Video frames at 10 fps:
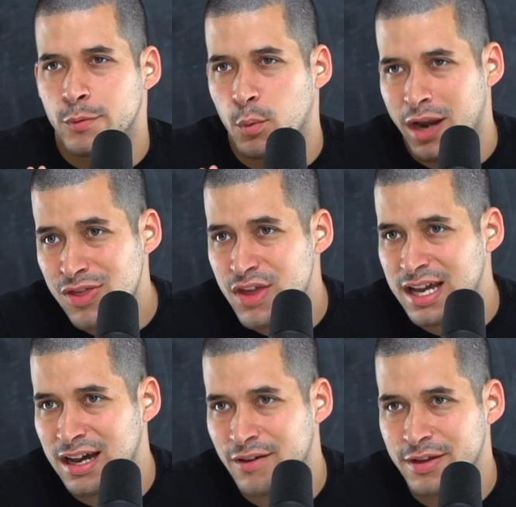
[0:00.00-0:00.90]
what I
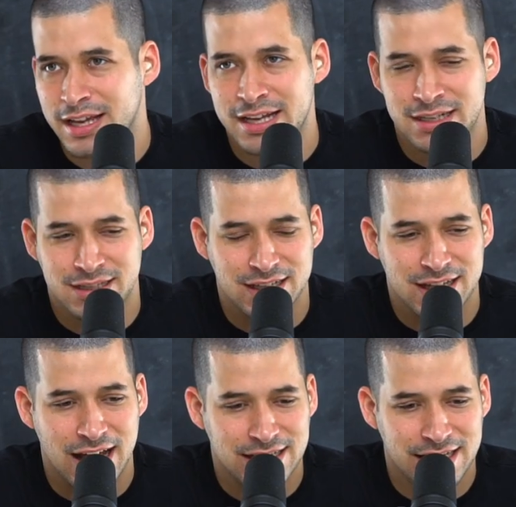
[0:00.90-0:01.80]
think of is this
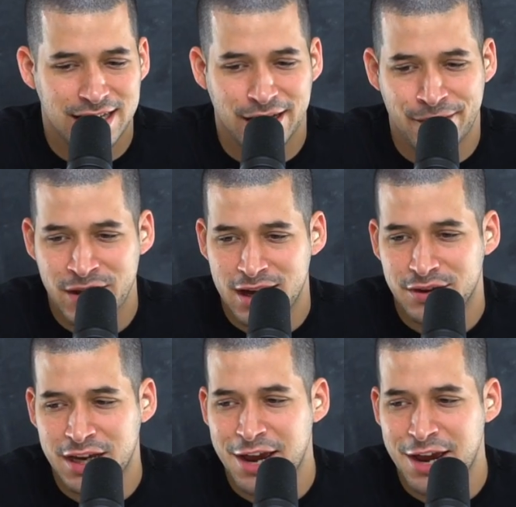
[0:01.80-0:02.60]
idea that,